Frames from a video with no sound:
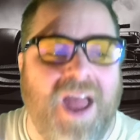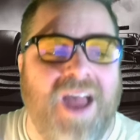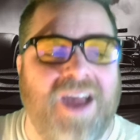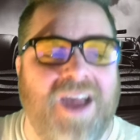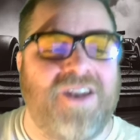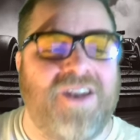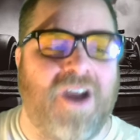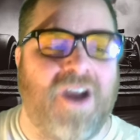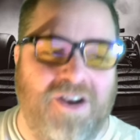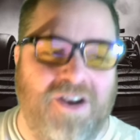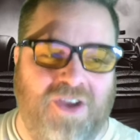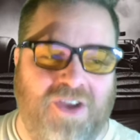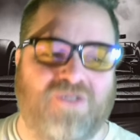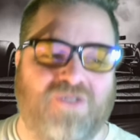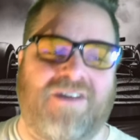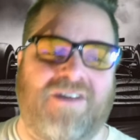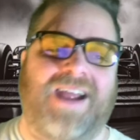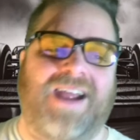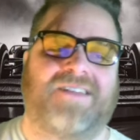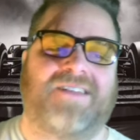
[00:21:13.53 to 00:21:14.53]
No new
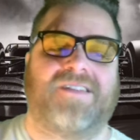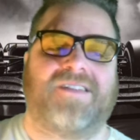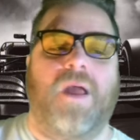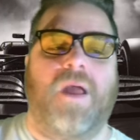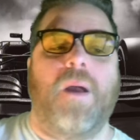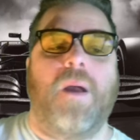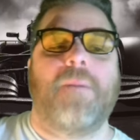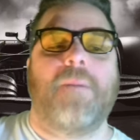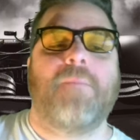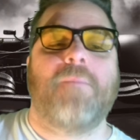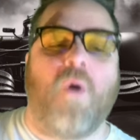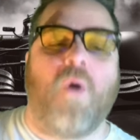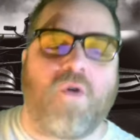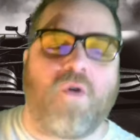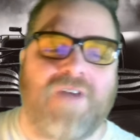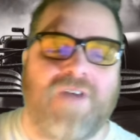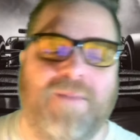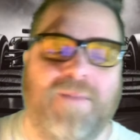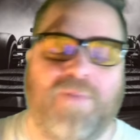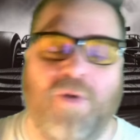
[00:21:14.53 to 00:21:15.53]
tracks. More
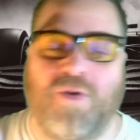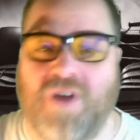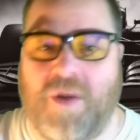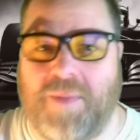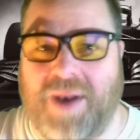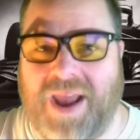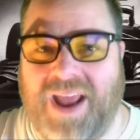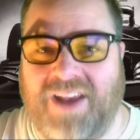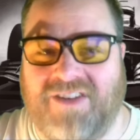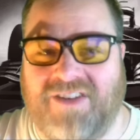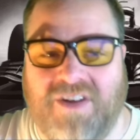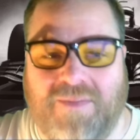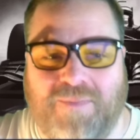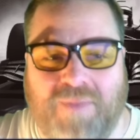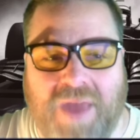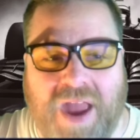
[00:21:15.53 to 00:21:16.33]
Red Bull domination.